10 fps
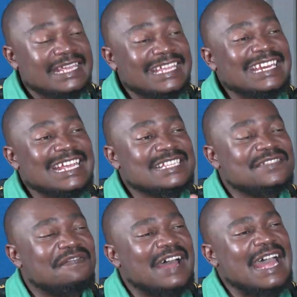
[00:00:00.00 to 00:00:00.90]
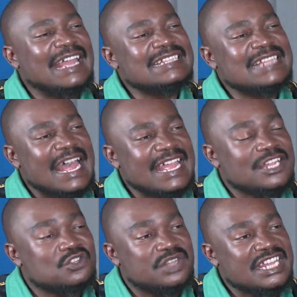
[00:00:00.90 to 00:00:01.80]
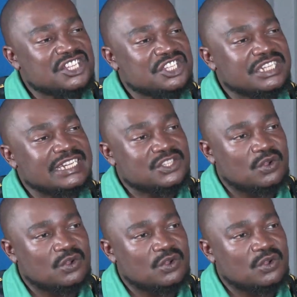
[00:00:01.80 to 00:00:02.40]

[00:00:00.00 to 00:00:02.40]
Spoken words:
in as far as higher education is